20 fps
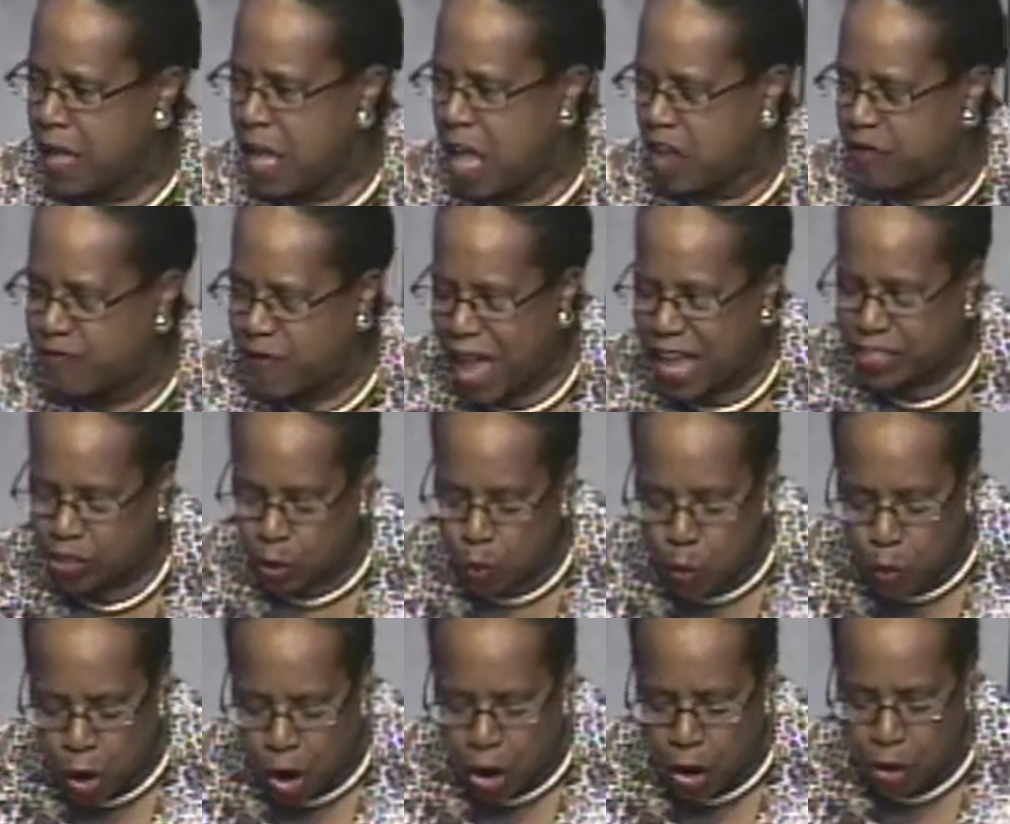In fact, the
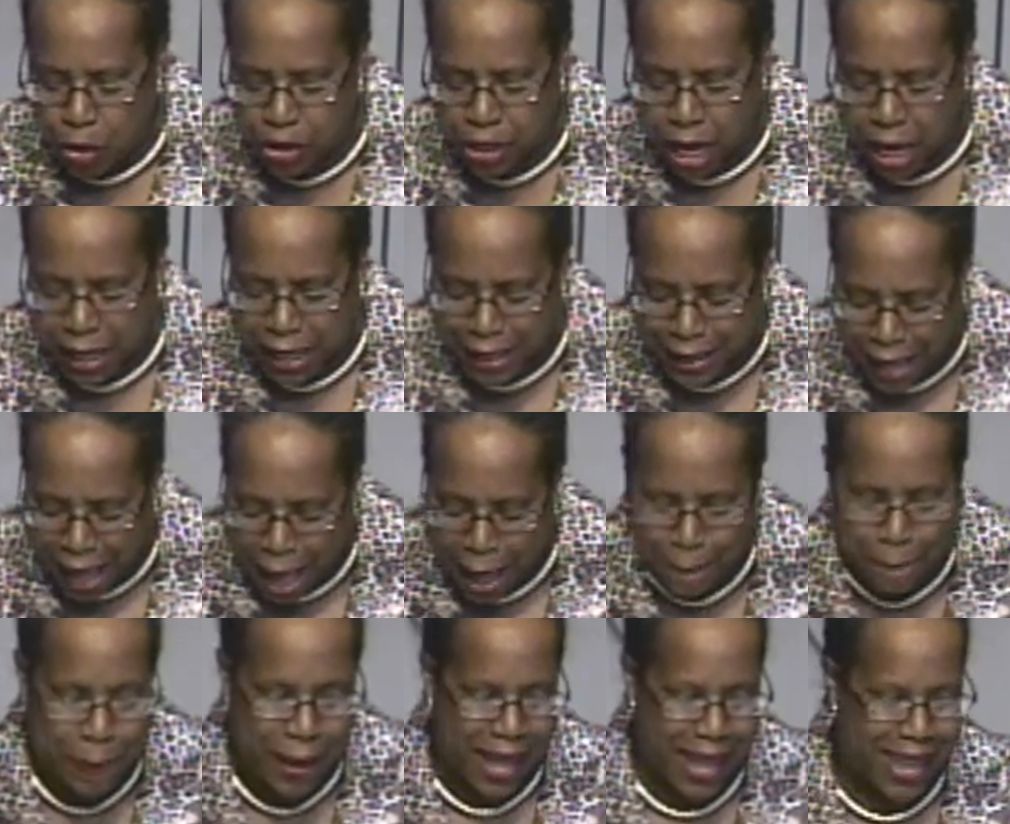word
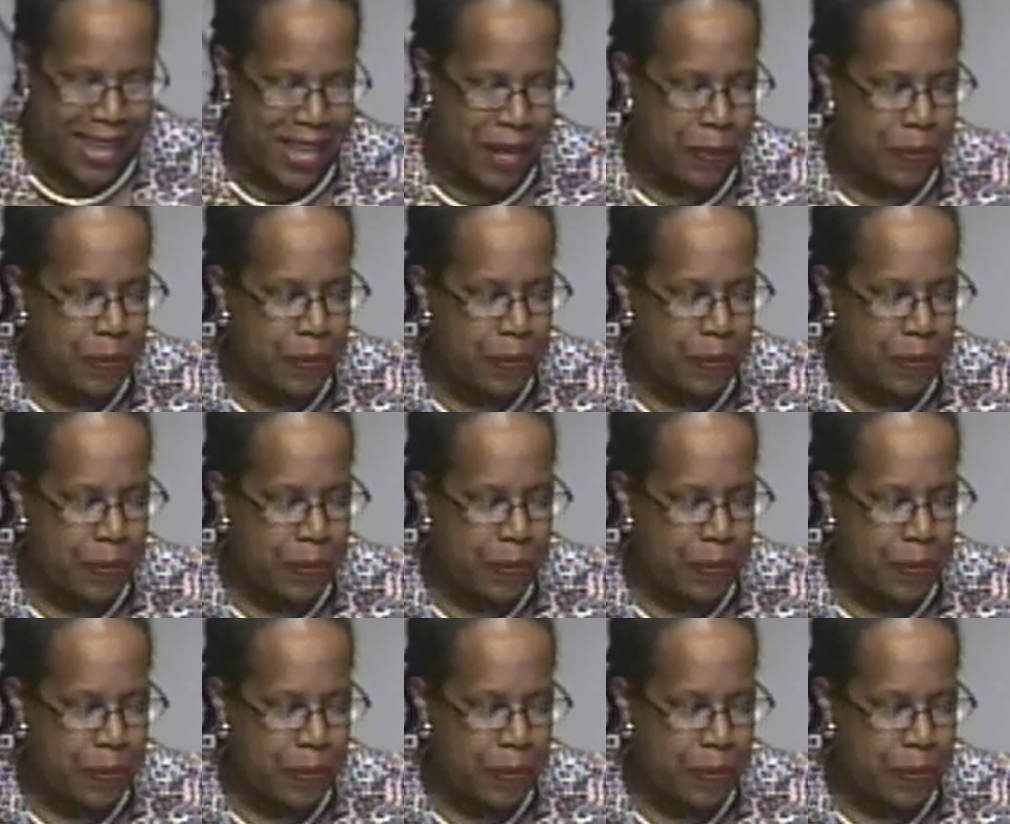agape